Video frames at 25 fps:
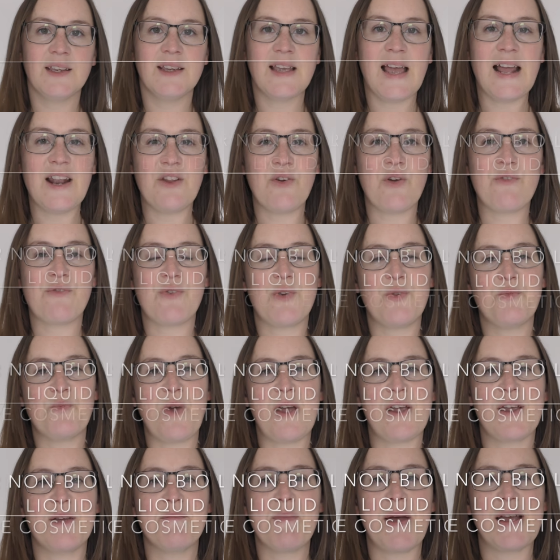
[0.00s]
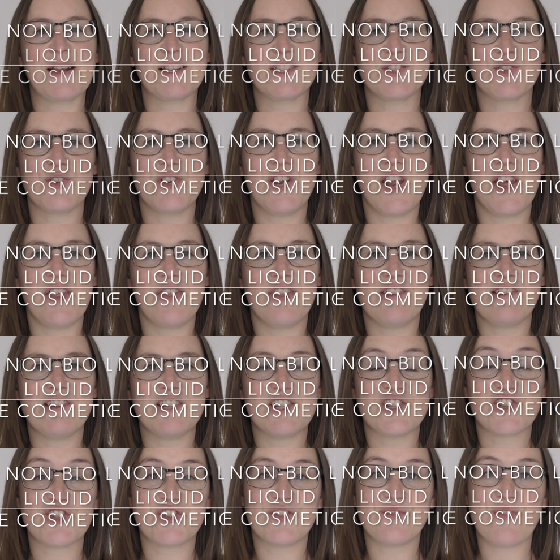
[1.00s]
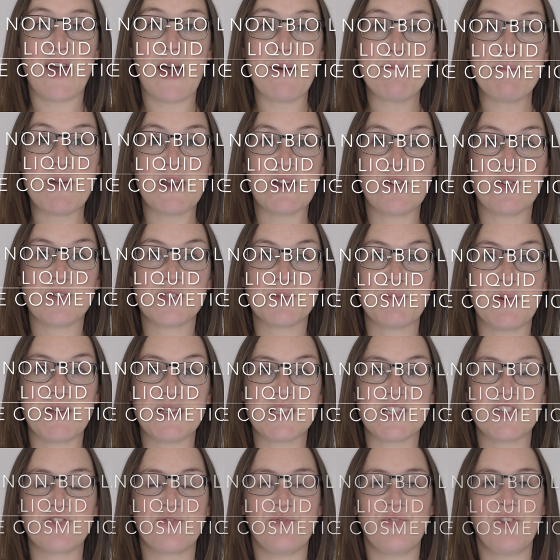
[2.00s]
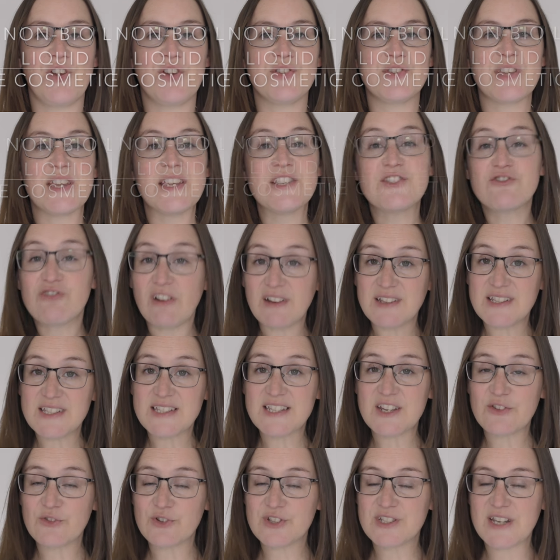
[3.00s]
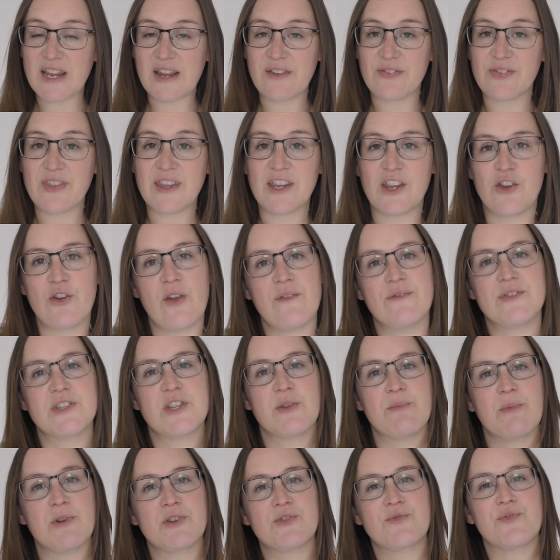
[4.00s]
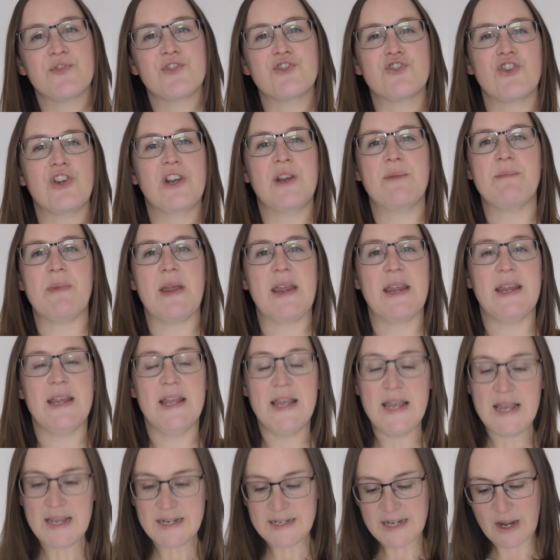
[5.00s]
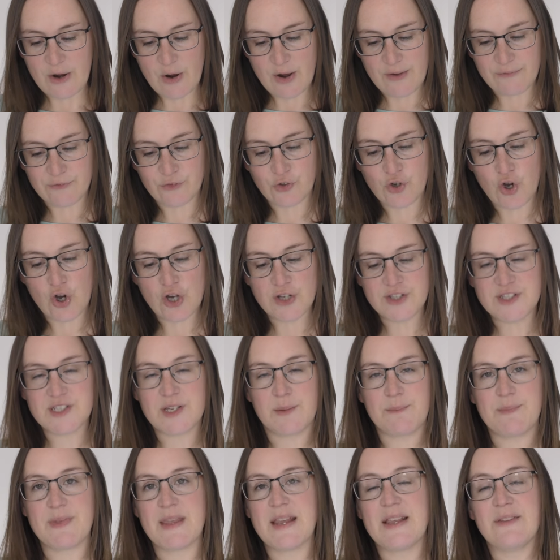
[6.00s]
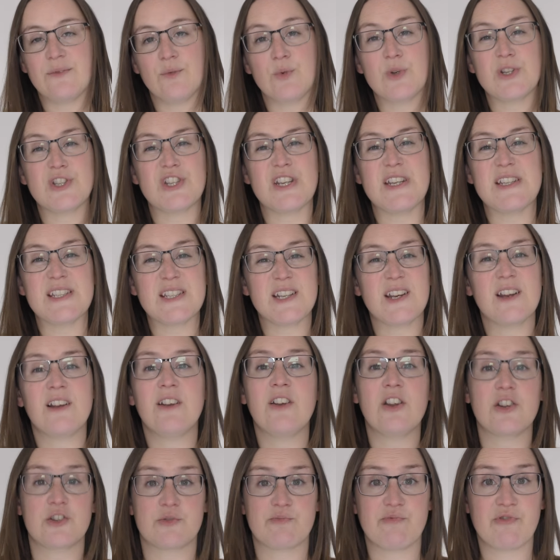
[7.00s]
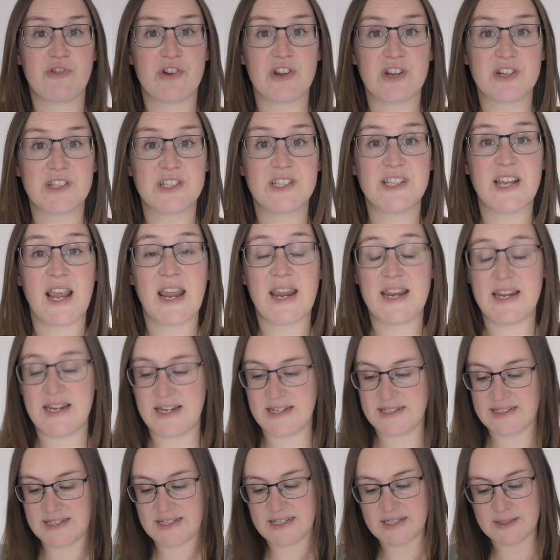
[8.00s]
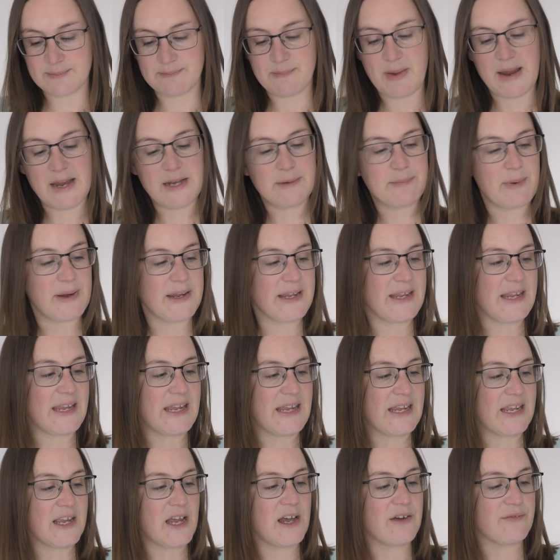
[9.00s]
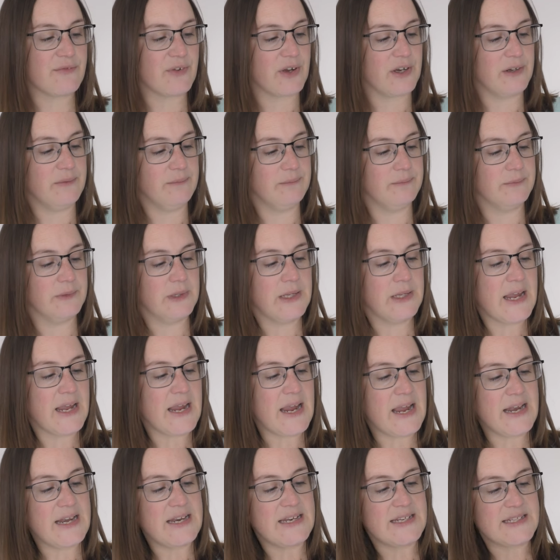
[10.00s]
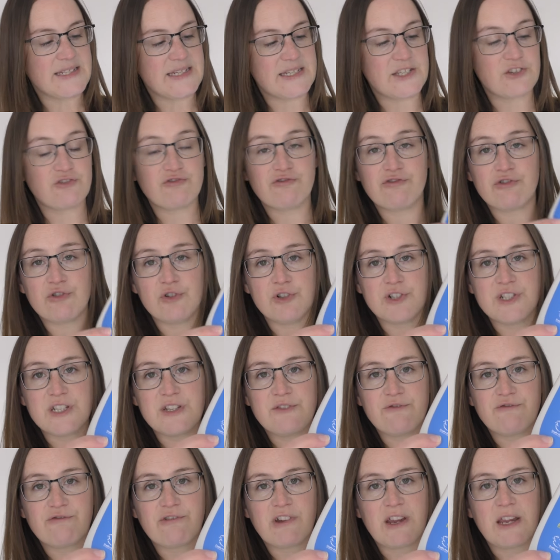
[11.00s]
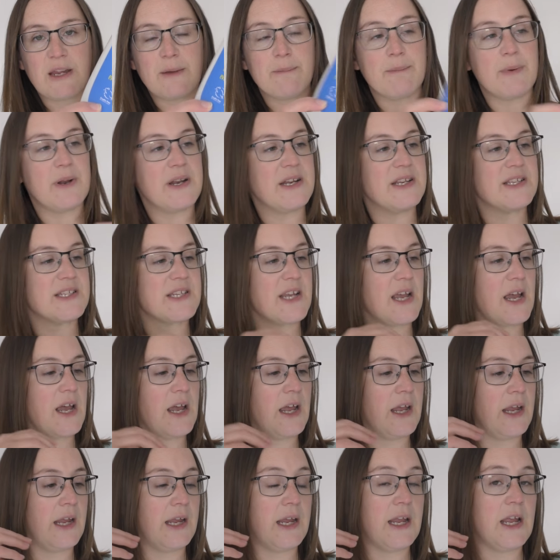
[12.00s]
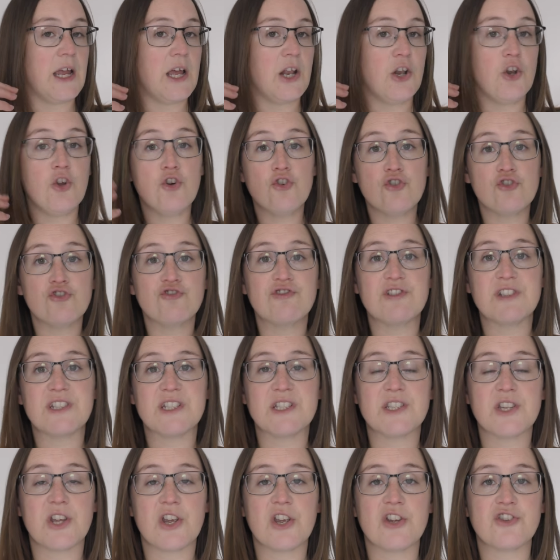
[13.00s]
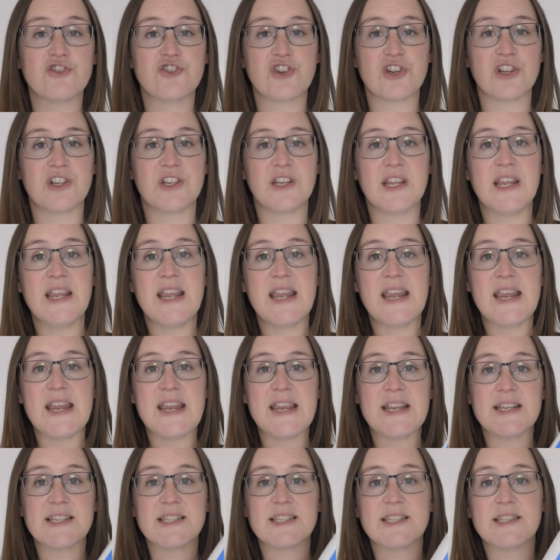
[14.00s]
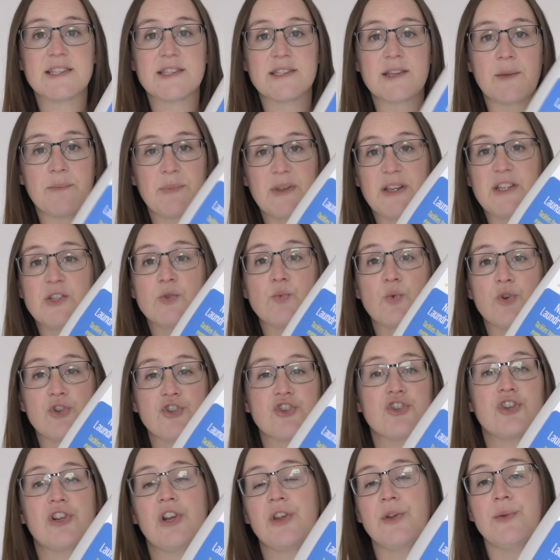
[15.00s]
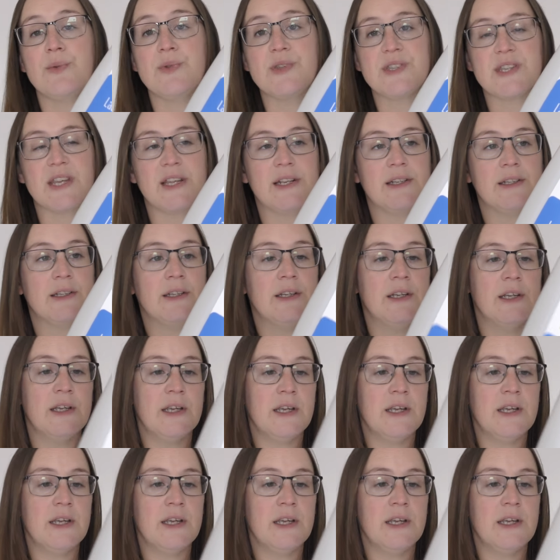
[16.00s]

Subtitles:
Hello everyone, welcome back to another edition of Handmade Cosmetics Reviews. It's great to see you all today and thank you ever so much for joining me. Now I've got something which isn't a Lush product today. It is made by Ecover and it is cruelty free, but it's a laundry detergent. It's something to wash your clothes in.